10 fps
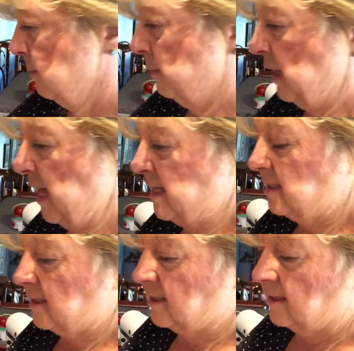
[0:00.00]

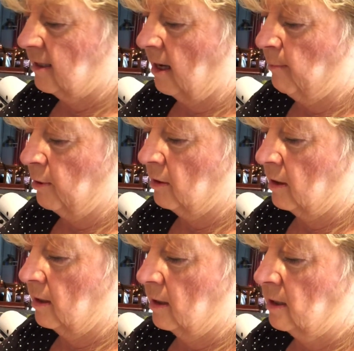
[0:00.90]
plus about
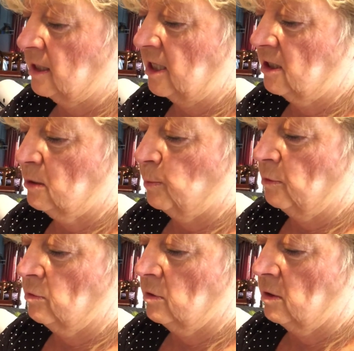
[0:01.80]
a
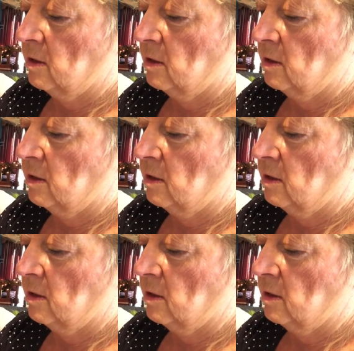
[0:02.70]
teaspoon